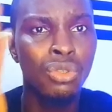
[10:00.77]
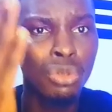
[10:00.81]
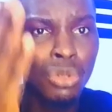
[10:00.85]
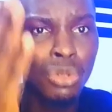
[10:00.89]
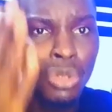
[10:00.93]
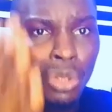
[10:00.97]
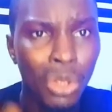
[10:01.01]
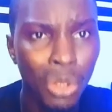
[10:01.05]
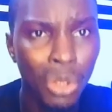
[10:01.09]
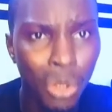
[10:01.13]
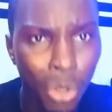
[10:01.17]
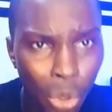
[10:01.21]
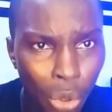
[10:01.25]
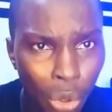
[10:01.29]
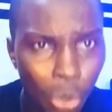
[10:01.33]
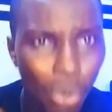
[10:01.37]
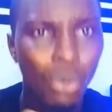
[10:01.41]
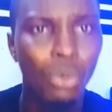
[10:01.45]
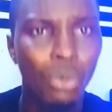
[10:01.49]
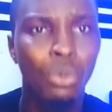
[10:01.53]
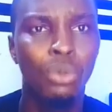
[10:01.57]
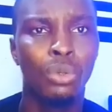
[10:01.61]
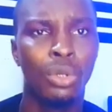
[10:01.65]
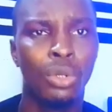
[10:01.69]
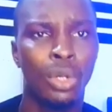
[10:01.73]

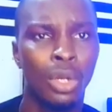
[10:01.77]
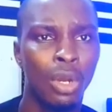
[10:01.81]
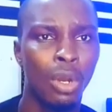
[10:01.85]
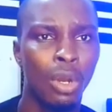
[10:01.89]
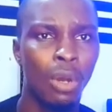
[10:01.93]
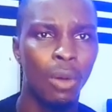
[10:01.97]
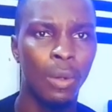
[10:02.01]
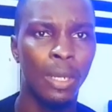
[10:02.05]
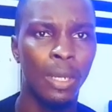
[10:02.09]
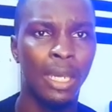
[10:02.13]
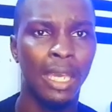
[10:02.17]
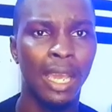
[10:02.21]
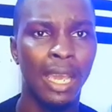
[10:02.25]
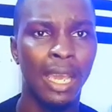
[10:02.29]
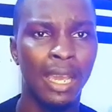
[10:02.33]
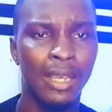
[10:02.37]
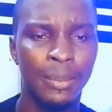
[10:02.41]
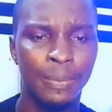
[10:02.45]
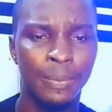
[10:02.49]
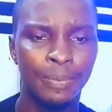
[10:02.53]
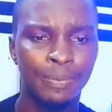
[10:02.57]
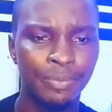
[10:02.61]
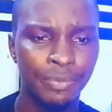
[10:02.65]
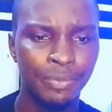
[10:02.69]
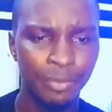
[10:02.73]
you. Okay,
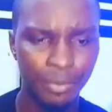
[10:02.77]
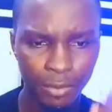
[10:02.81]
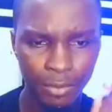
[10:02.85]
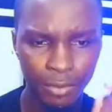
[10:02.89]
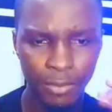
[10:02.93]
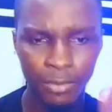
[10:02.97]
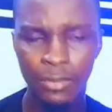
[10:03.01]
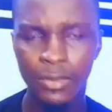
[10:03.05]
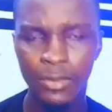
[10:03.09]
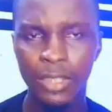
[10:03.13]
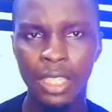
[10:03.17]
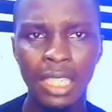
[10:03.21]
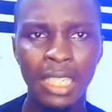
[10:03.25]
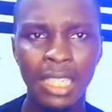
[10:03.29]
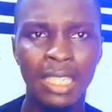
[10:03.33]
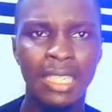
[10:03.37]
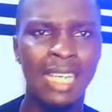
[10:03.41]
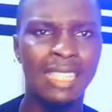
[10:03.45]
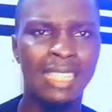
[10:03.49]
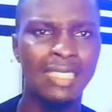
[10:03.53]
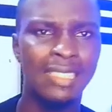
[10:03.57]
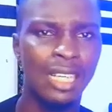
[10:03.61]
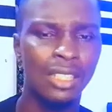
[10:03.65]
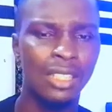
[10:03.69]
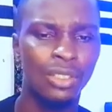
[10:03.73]

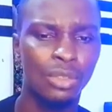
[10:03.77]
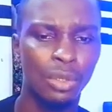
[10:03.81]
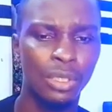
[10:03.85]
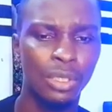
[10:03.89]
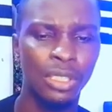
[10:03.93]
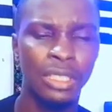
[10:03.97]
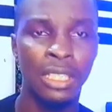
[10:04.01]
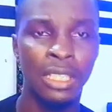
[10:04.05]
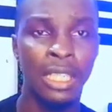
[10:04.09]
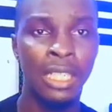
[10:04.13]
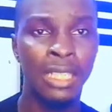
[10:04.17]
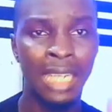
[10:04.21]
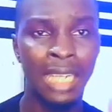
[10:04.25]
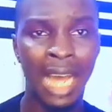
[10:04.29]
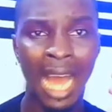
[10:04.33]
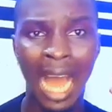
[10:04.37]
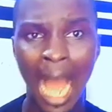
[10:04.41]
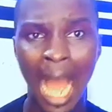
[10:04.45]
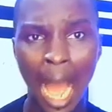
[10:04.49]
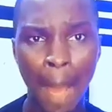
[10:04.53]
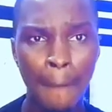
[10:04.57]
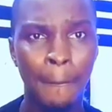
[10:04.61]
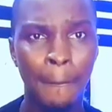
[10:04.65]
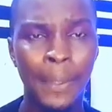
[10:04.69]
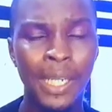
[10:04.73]
let's get to it. Now,
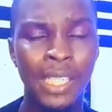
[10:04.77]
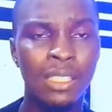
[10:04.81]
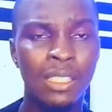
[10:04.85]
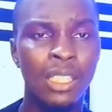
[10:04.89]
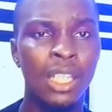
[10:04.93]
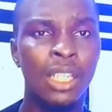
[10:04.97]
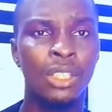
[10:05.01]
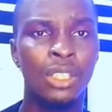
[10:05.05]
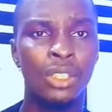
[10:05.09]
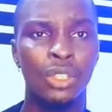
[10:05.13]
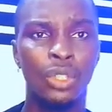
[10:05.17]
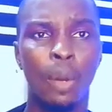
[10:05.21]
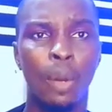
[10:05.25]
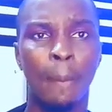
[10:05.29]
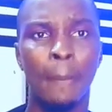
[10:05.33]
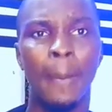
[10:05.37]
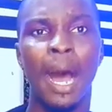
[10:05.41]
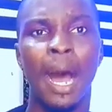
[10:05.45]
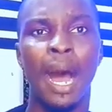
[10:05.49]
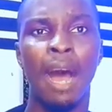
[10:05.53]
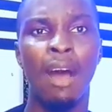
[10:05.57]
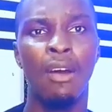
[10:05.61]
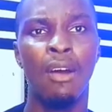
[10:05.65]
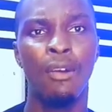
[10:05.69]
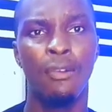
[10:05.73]
habit
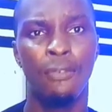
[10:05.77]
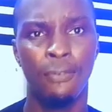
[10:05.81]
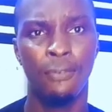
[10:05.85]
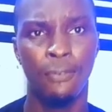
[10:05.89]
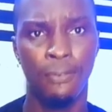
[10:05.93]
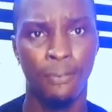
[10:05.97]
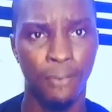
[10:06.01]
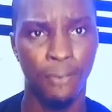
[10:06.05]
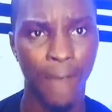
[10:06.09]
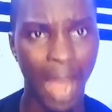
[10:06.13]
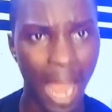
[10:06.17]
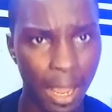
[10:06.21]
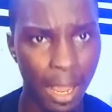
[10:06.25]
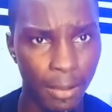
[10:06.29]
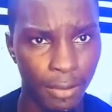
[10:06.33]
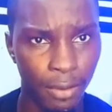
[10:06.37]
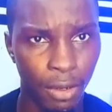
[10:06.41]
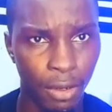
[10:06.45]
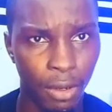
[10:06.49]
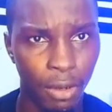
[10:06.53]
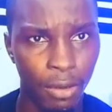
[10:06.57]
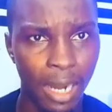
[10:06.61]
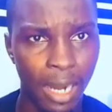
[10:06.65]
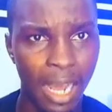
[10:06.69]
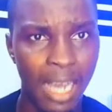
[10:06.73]
number 5,
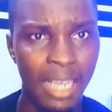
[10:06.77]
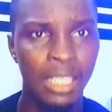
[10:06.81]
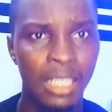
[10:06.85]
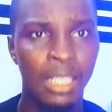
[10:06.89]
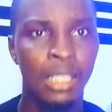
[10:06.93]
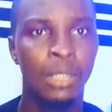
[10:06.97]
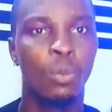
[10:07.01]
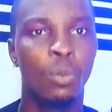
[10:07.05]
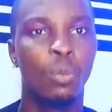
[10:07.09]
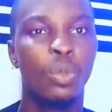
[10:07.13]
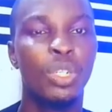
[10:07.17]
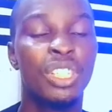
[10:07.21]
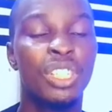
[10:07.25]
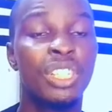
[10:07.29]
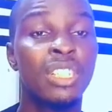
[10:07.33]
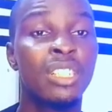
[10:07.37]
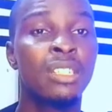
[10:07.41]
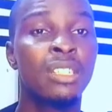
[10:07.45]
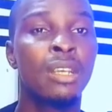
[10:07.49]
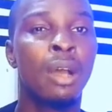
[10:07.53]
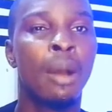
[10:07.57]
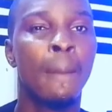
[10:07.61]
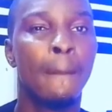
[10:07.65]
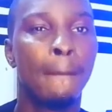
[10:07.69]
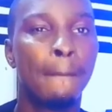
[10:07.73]
all right, which is
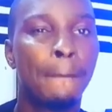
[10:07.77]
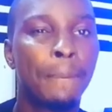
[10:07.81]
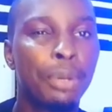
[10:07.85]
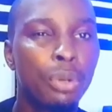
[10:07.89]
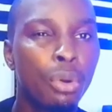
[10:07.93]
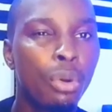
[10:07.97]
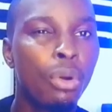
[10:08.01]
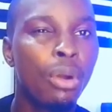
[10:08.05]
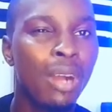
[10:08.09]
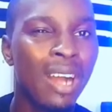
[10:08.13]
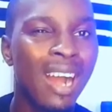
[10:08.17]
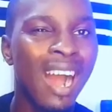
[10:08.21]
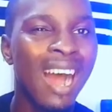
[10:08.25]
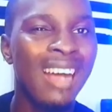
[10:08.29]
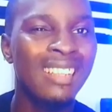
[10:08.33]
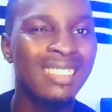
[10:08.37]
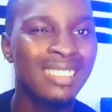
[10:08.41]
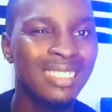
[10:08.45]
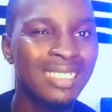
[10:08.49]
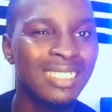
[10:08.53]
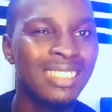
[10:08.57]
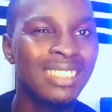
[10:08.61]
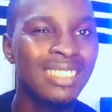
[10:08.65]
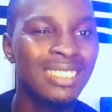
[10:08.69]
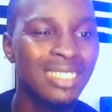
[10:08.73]

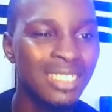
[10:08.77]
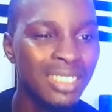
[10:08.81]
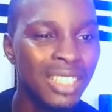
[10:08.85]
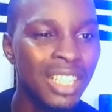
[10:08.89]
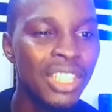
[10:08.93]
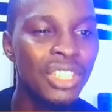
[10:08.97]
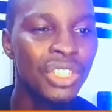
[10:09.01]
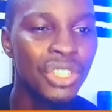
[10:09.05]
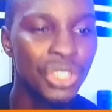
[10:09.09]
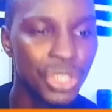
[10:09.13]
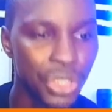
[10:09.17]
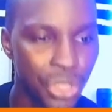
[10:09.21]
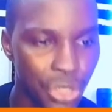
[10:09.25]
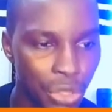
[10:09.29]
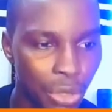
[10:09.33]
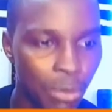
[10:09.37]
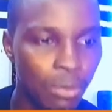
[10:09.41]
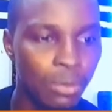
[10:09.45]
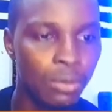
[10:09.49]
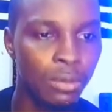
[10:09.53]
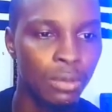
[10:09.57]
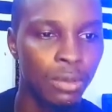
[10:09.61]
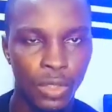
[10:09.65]
procrastination.